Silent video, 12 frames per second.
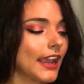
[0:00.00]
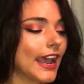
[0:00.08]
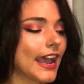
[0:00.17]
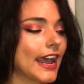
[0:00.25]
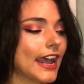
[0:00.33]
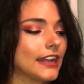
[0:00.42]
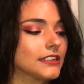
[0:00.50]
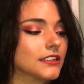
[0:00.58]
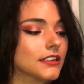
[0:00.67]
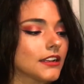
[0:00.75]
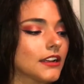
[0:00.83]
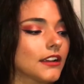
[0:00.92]

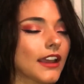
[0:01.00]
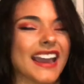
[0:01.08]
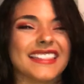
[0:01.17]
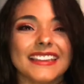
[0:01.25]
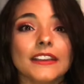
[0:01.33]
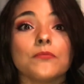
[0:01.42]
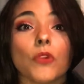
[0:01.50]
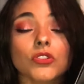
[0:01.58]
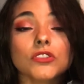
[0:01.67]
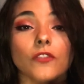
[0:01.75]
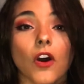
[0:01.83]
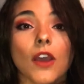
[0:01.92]
And I think
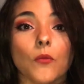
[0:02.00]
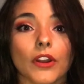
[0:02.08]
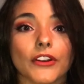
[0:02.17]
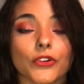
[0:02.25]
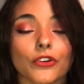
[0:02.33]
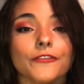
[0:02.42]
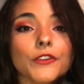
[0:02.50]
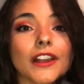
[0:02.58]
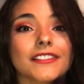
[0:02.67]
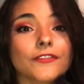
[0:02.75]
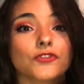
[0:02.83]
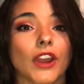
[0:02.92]
most of all, I want to know if you
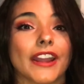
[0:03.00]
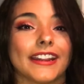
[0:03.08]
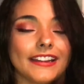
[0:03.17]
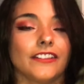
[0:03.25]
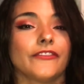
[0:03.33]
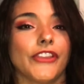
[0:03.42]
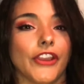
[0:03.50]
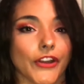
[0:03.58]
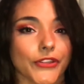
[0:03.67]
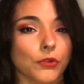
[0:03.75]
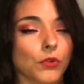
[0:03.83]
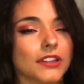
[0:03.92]
guys have tried any of the
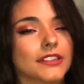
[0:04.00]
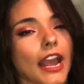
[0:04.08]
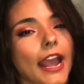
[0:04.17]
other ones.